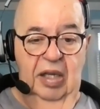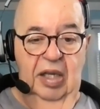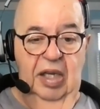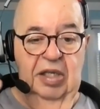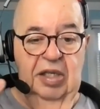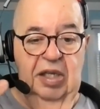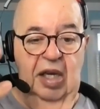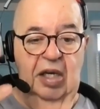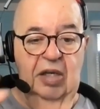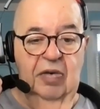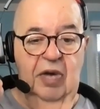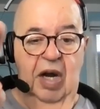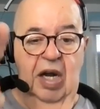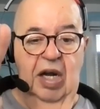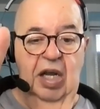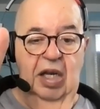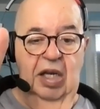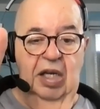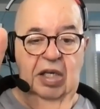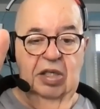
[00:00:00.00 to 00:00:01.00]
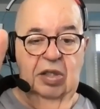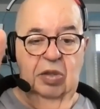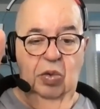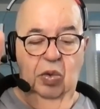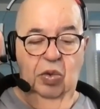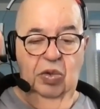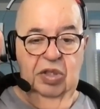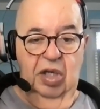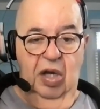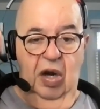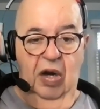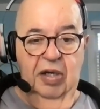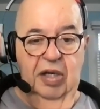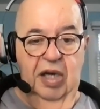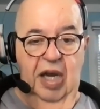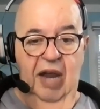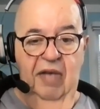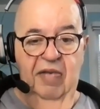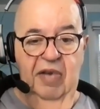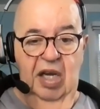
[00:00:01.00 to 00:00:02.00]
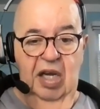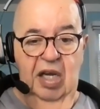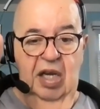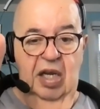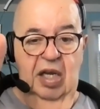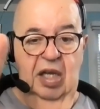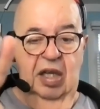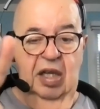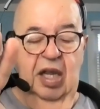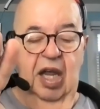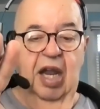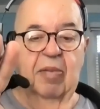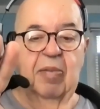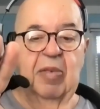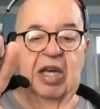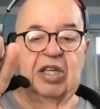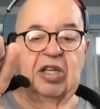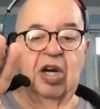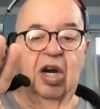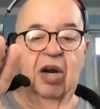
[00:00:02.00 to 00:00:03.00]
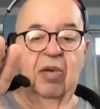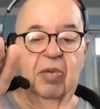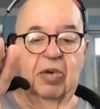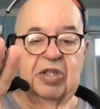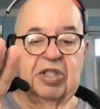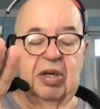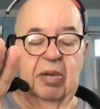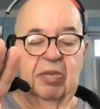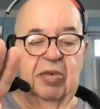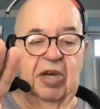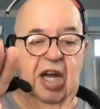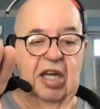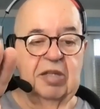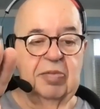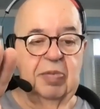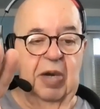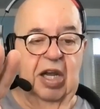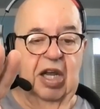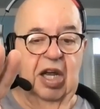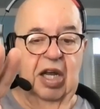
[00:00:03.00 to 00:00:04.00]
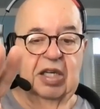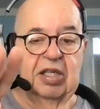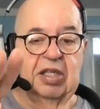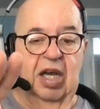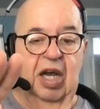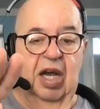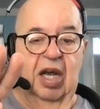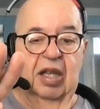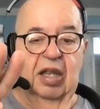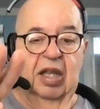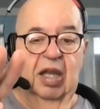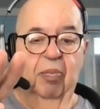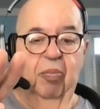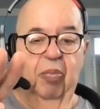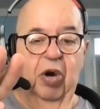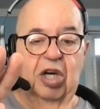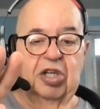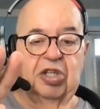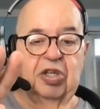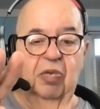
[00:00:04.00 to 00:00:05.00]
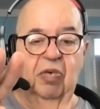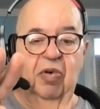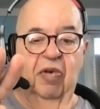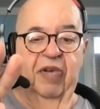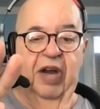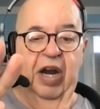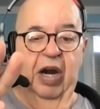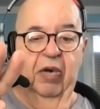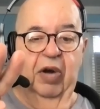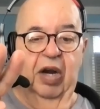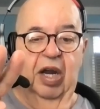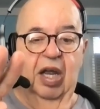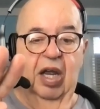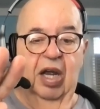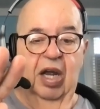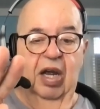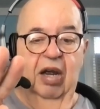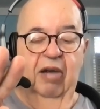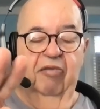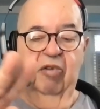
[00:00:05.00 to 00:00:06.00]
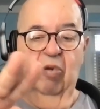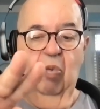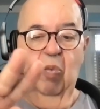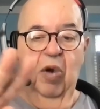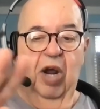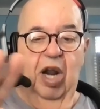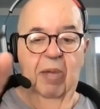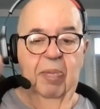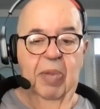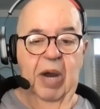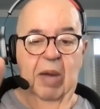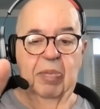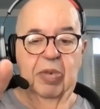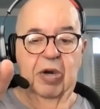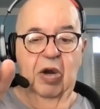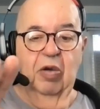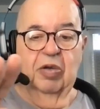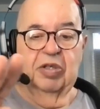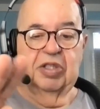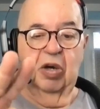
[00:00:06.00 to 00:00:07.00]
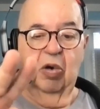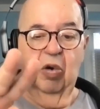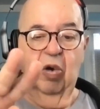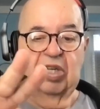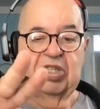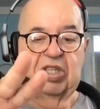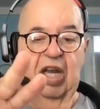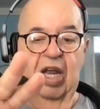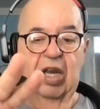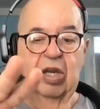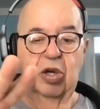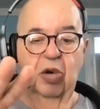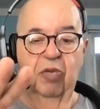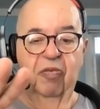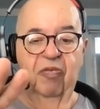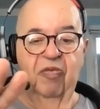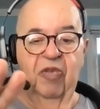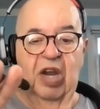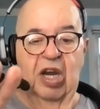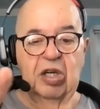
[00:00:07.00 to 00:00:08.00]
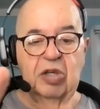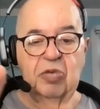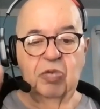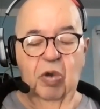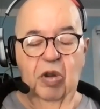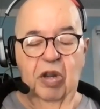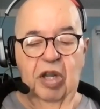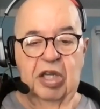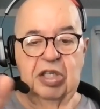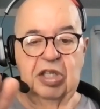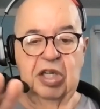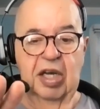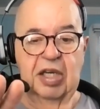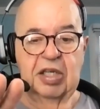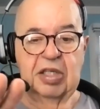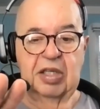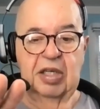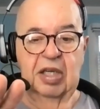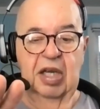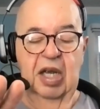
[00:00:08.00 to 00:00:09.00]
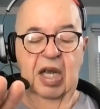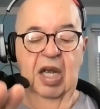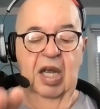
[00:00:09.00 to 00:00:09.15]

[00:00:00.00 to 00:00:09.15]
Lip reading: These things right here, these tools God gave you, they can be terrible sometimes because the pressure will vary from where the paper goes across, and your fingers will adjust.